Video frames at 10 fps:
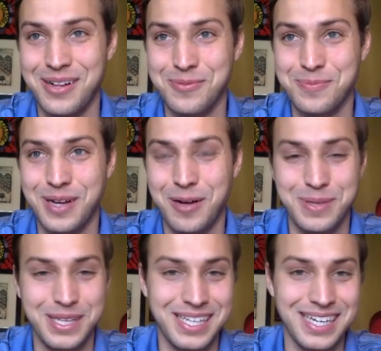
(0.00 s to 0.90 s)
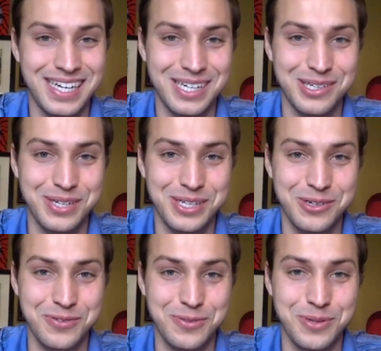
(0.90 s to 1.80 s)
will I'll be uh, critical
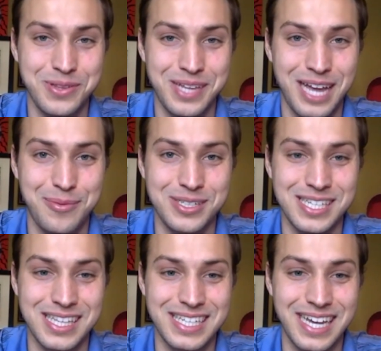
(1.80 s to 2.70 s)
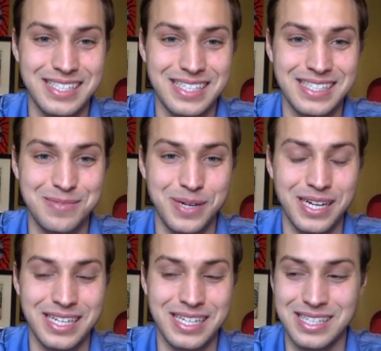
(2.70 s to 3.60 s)
for both the Cowboys and the Texans, but
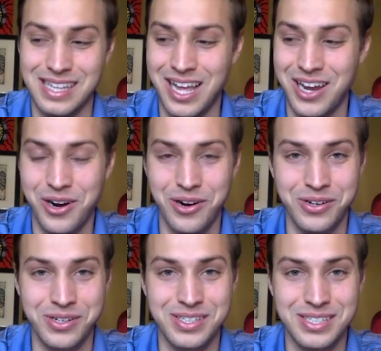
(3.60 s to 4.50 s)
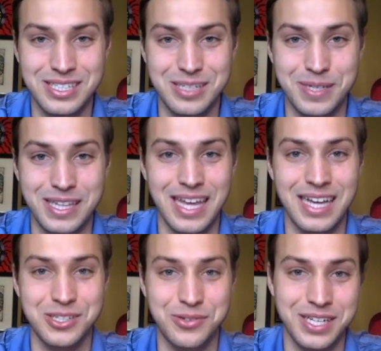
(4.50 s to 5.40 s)
it's a lot harder to be
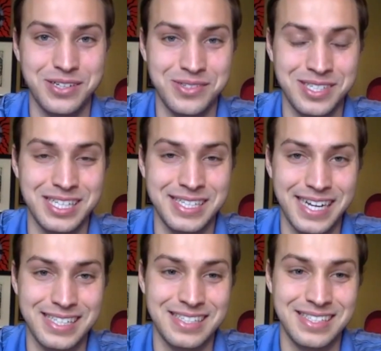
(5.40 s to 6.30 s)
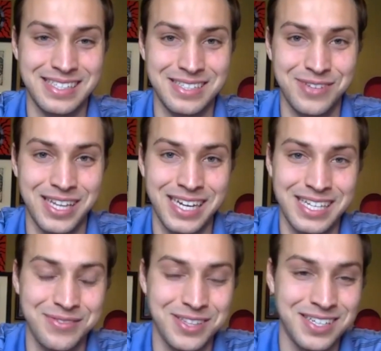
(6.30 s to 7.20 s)
less critical to the Texans as of late,
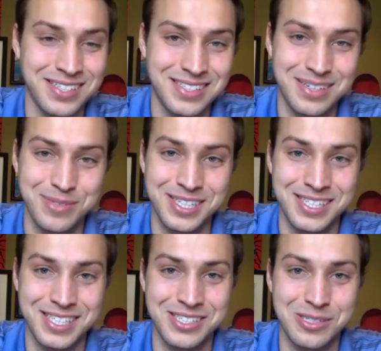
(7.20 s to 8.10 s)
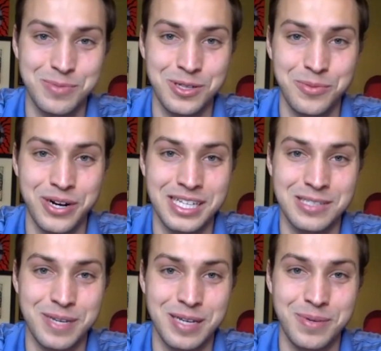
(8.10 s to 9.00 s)
given that some of the decisions Bill O'Brien's
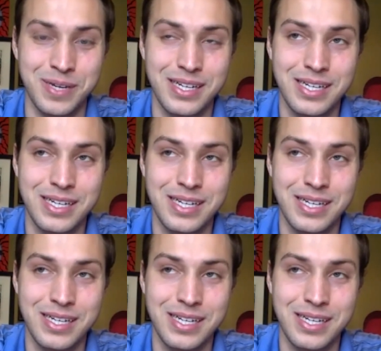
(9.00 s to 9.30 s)
made. But,